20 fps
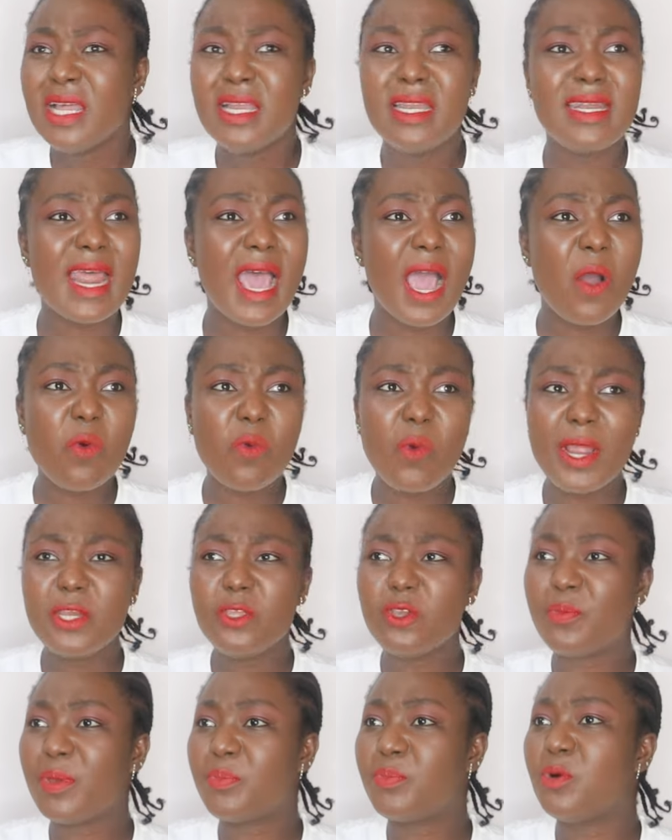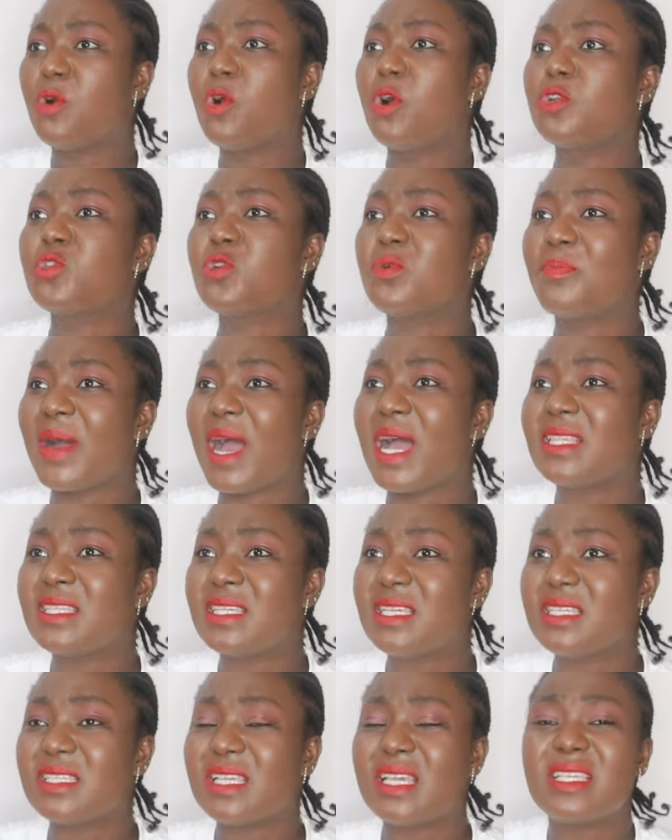Now, when you people go to
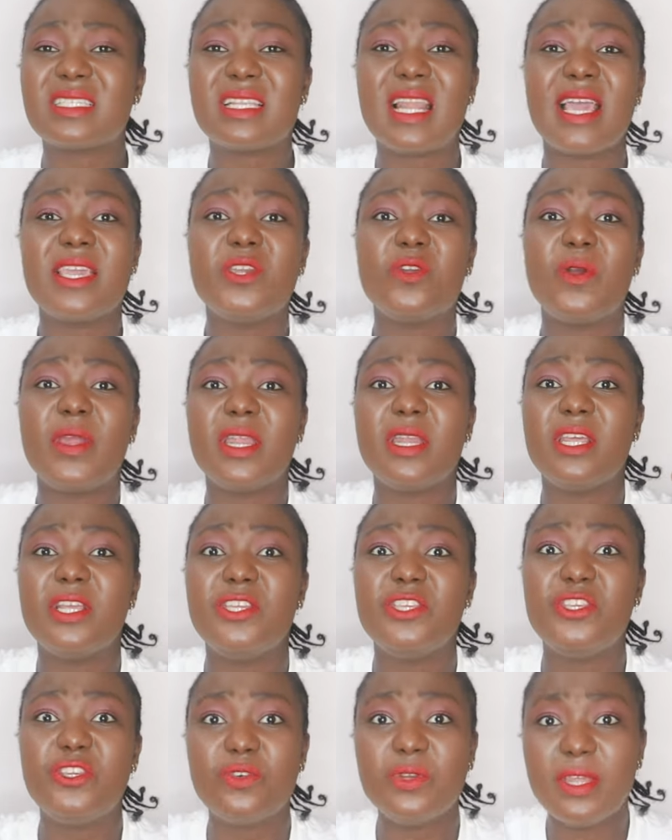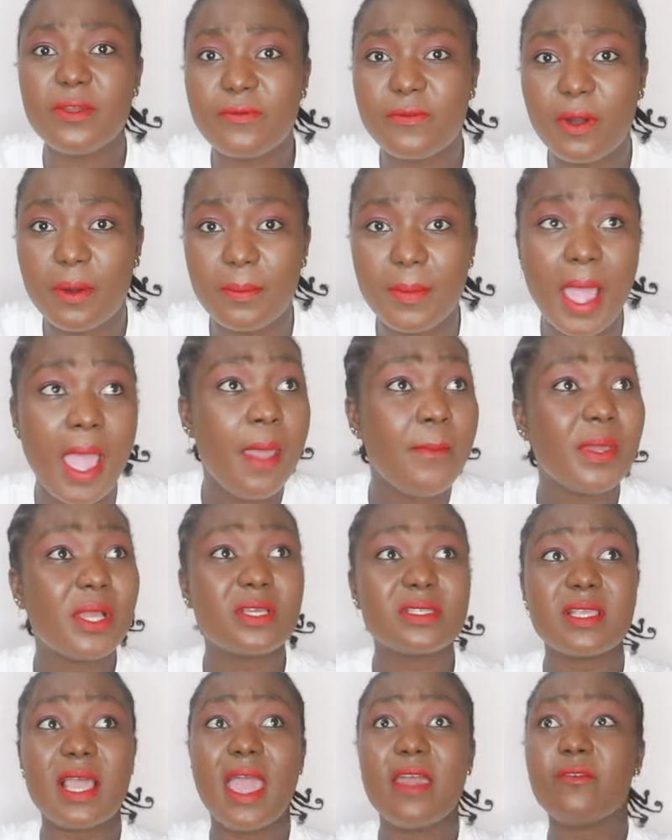parties, it's like you're in a uniform
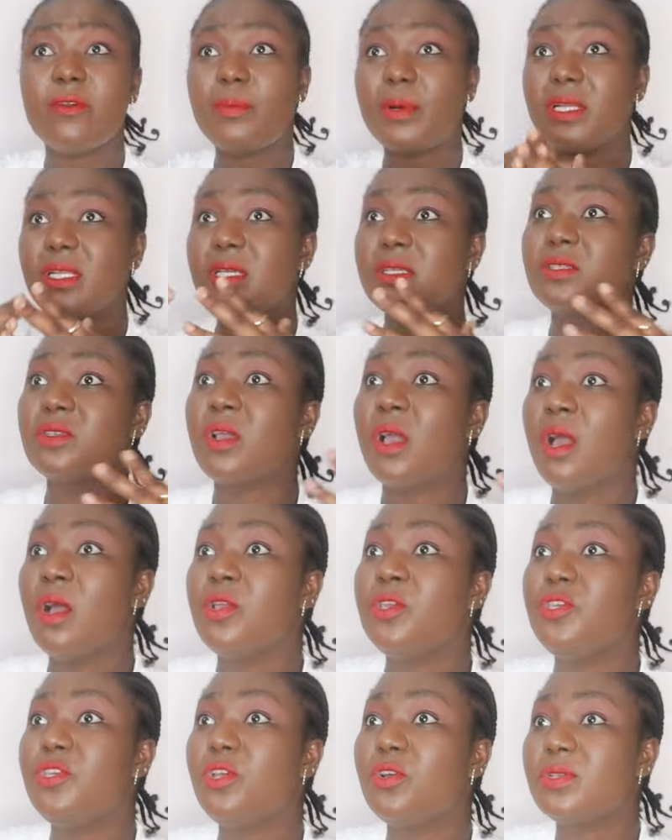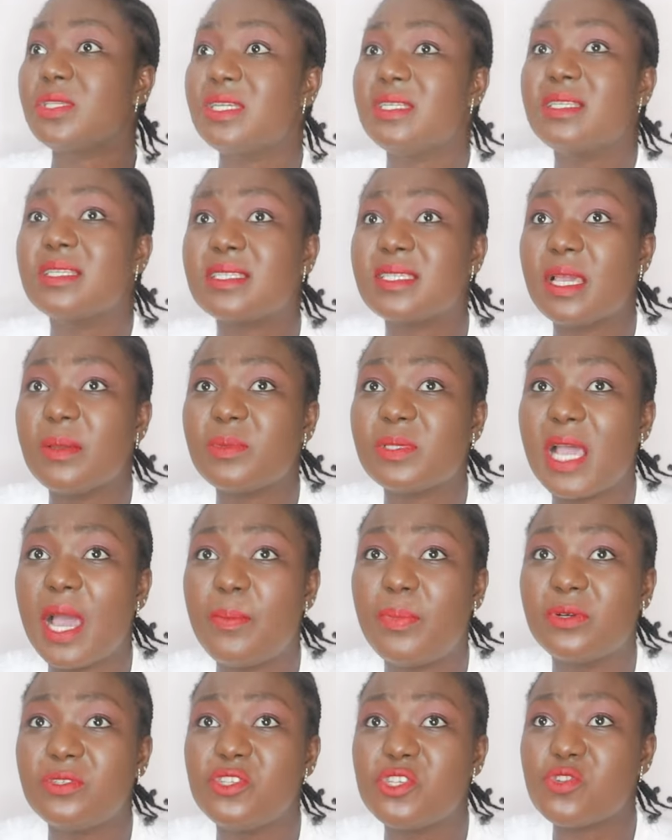because everybody is using the same
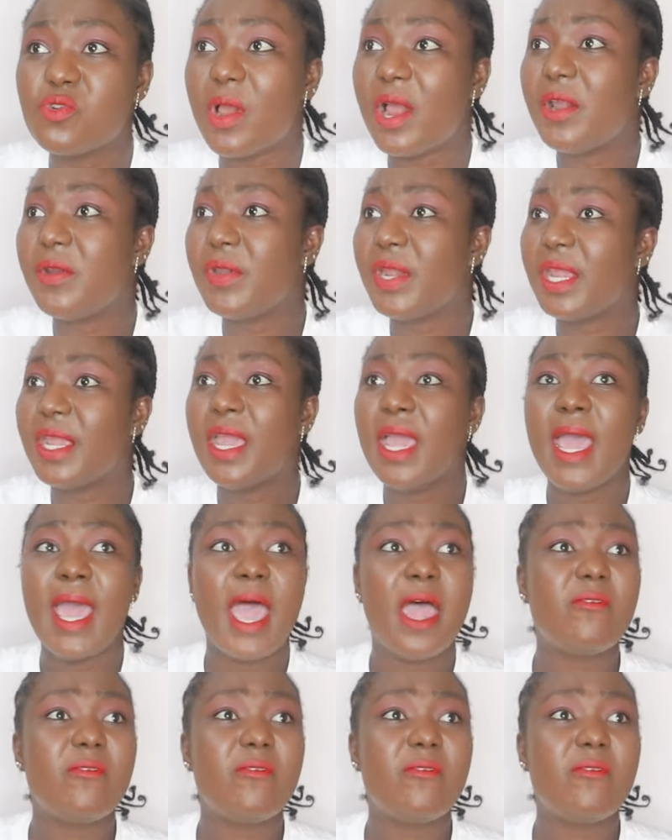type of jewelry,